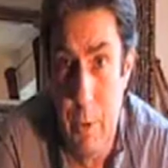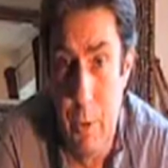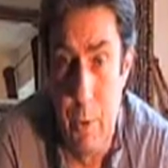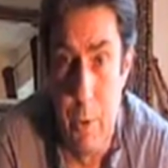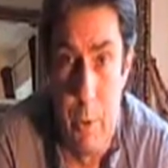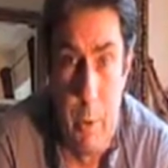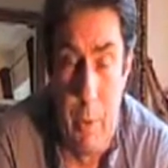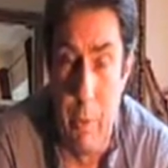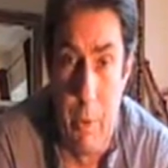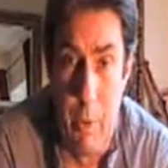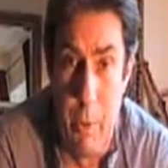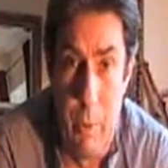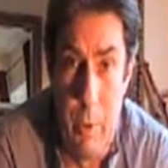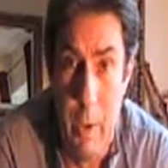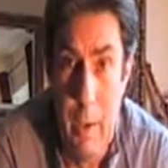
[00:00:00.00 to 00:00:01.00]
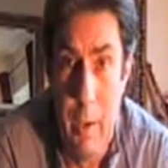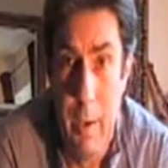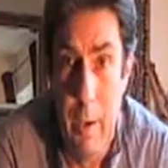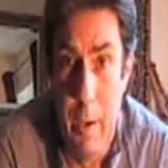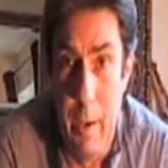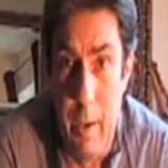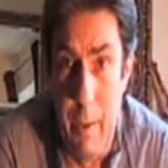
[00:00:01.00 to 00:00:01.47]
you can do it through
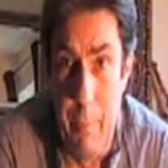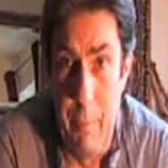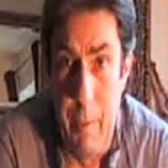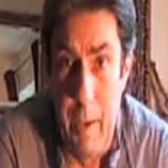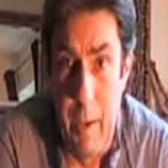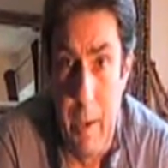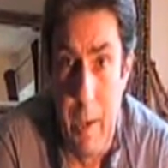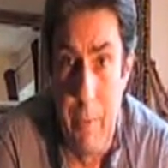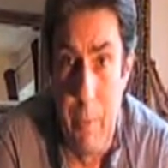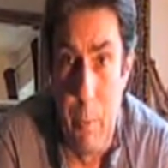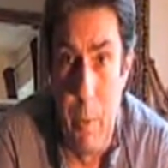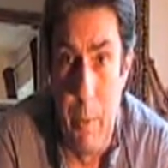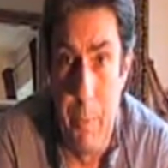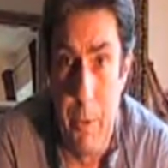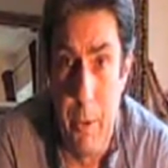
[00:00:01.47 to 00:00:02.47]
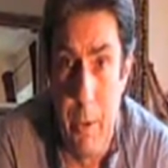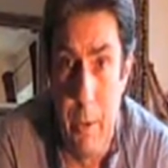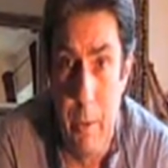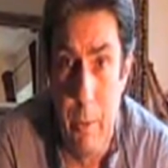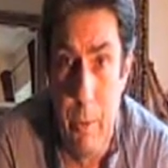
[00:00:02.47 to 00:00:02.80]
our Coven website,